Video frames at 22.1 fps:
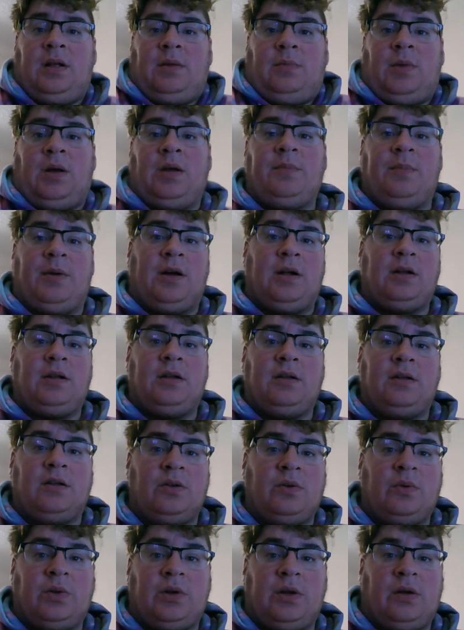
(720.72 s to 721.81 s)
let my body
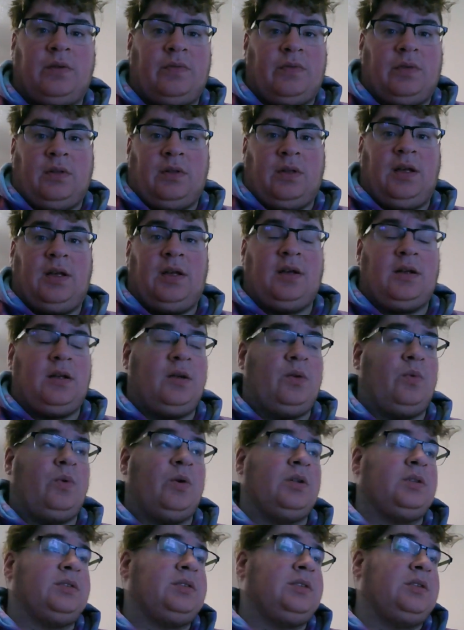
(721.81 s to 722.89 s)
do whatever the heck it
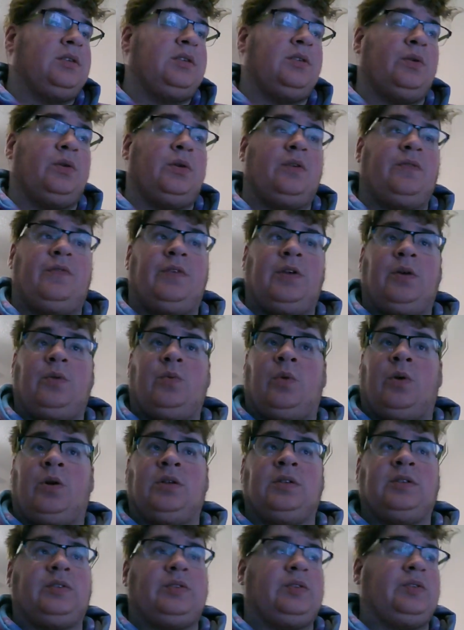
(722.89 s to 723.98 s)
wants to do. If it
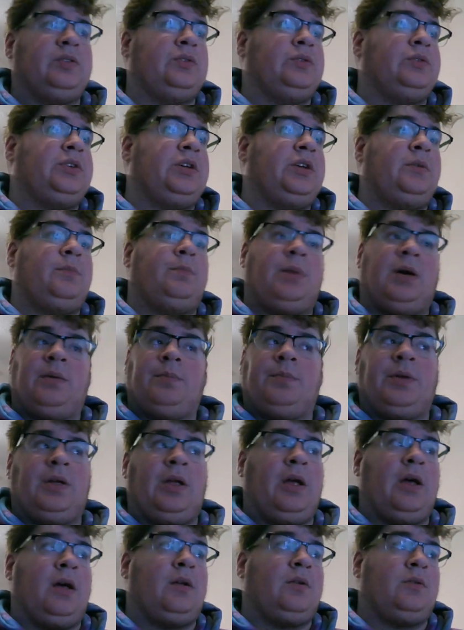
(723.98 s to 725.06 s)
wants to keep
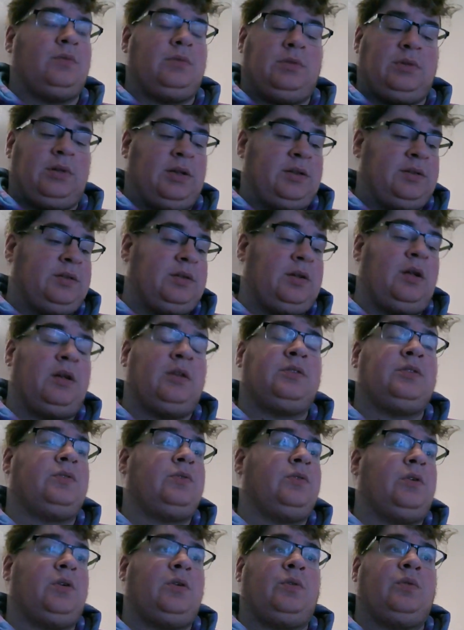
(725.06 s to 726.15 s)
pumping out
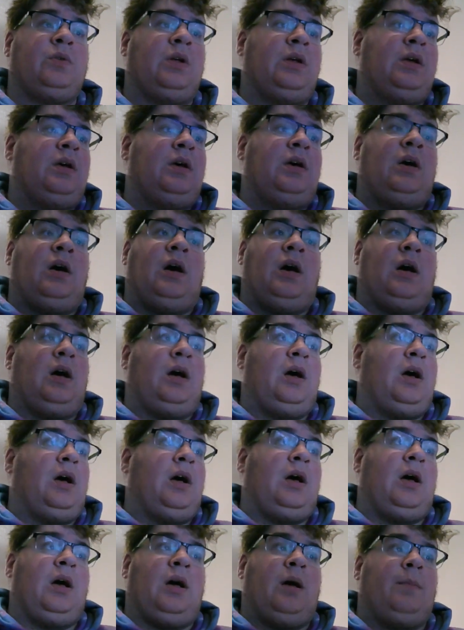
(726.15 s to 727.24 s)
testosterone,
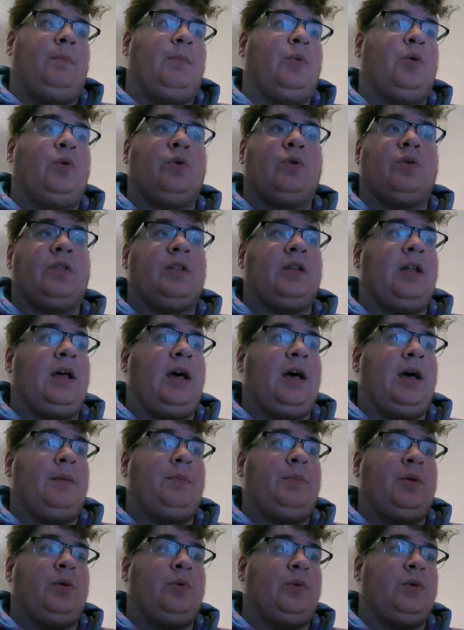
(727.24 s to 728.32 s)
I'm more than
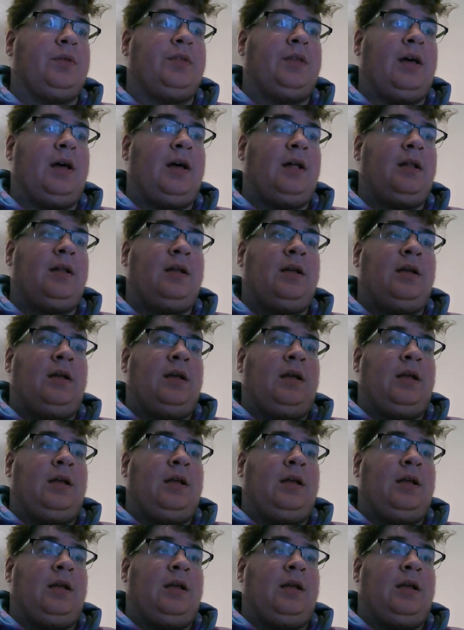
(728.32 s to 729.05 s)
happy with that.